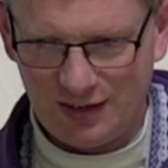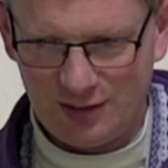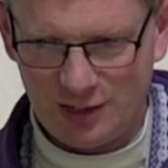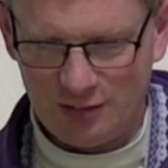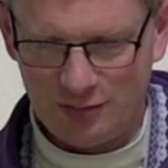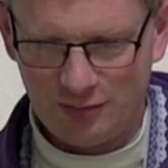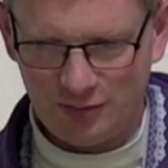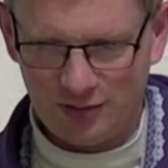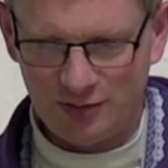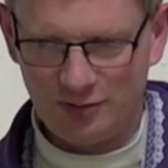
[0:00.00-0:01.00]
If
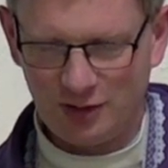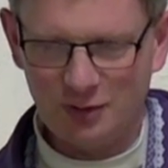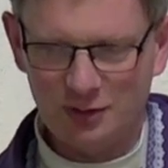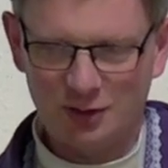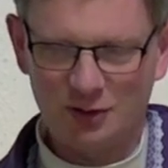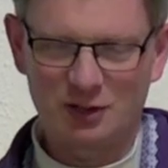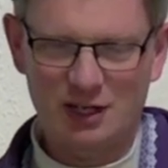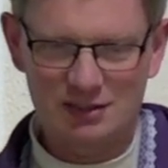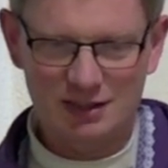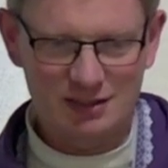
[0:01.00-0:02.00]
following the Lord
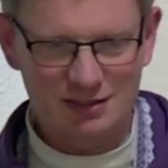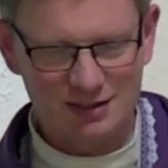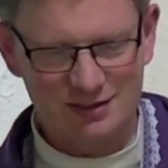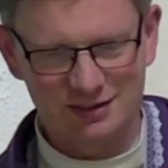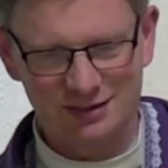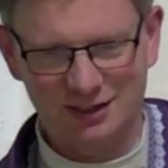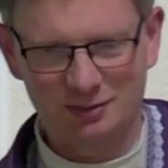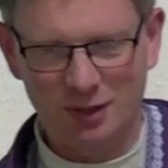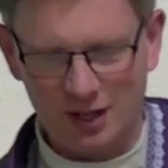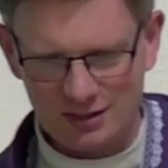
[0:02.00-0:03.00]
has these, these kind of
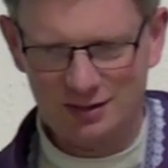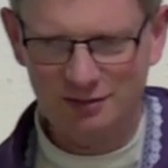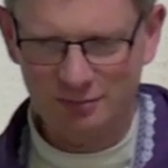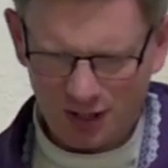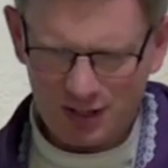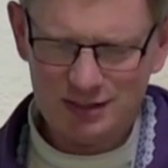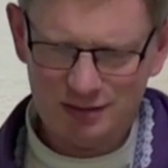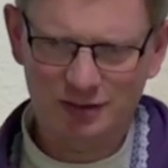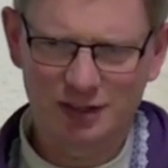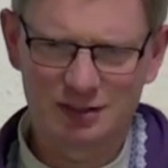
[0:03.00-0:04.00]
positive, positive
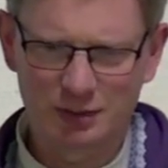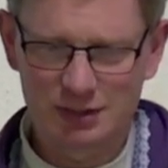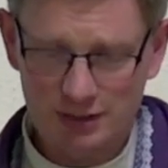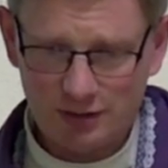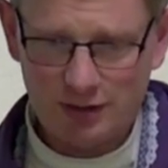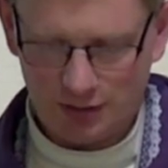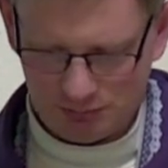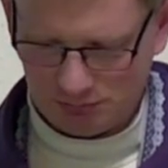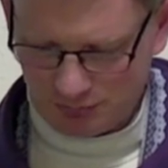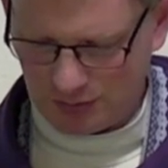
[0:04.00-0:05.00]
consequences,
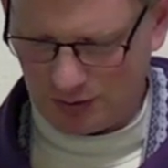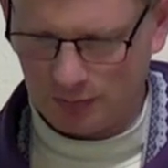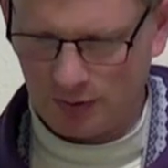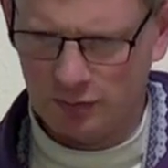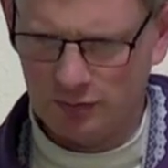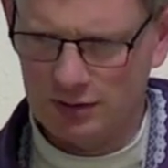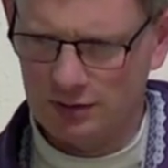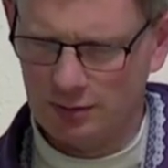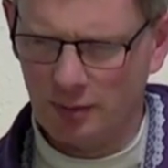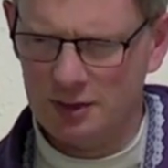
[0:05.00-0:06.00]
I'm not sure if there's, there
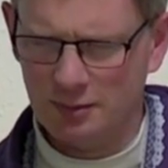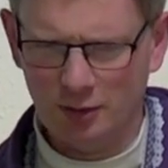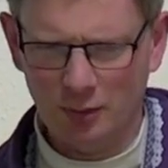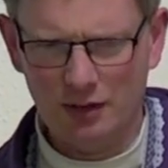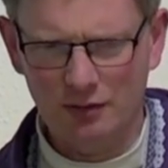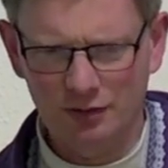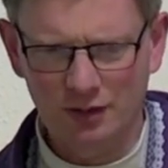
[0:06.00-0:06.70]
probably is a better way of,